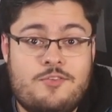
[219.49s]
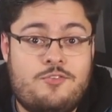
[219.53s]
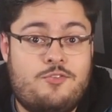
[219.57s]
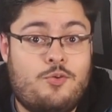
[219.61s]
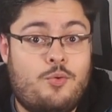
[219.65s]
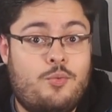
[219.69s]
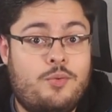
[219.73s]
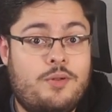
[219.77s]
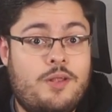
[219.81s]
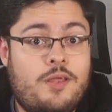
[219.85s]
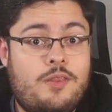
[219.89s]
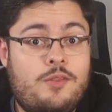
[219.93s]

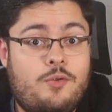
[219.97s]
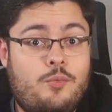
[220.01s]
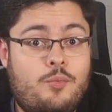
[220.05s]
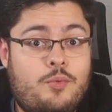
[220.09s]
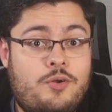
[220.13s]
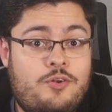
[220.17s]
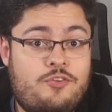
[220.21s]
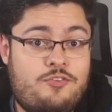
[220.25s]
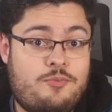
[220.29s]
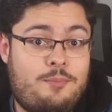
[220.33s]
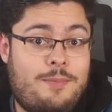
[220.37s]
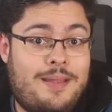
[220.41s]
So in other
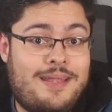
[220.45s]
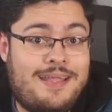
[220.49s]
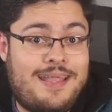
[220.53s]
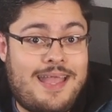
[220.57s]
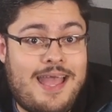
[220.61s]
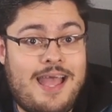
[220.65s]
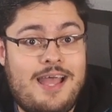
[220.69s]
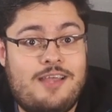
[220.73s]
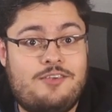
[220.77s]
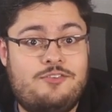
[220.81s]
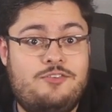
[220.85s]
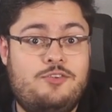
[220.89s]
words, my
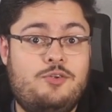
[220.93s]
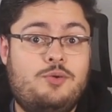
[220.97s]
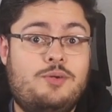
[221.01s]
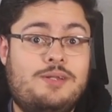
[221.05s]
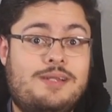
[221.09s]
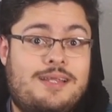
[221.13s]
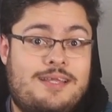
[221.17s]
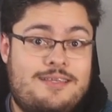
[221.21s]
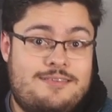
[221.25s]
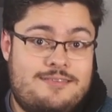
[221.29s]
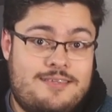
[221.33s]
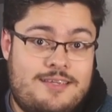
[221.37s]
cash
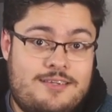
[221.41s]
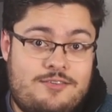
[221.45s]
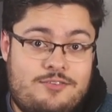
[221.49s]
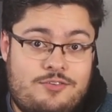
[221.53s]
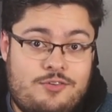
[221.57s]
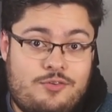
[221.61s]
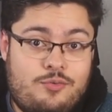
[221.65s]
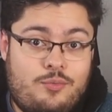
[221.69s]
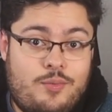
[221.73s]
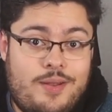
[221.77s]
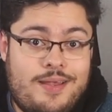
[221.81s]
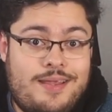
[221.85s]

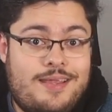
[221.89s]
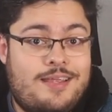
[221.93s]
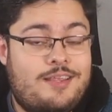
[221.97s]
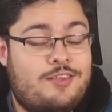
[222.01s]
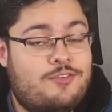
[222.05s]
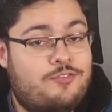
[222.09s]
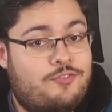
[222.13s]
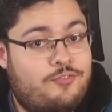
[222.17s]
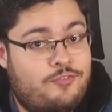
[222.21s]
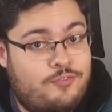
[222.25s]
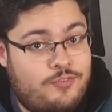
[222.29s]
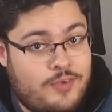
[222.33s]
utilization rate
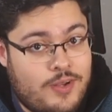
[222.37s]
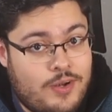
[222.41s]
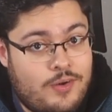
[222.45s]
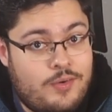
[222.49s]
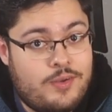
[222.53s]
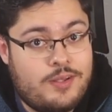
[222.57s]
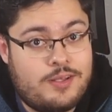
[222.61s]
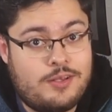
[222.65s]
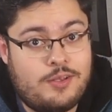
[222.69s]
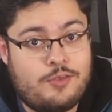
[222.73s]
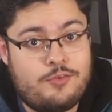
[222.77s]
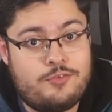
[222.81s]
is
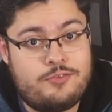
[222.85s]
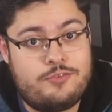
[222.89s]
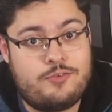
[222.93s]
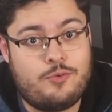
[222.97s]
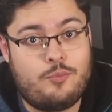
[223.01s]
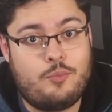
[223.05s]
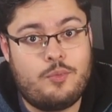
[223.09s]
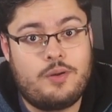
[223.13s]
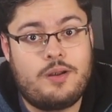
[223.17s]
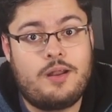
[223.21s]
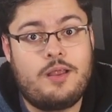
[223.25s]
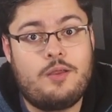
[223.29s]
very close to
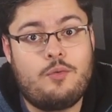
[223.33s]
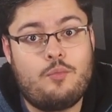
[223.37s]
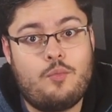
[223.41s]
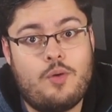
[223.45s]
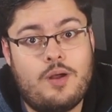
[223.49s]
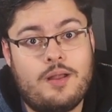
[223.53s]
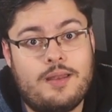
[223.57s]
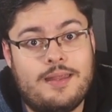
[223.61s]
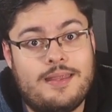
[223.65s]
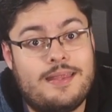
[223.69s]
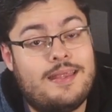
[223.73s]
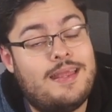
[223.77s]
where I
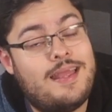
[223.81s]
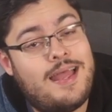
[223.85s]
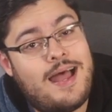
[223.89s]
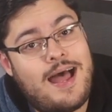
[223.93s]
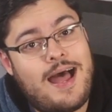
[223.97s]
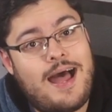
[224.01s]
want it.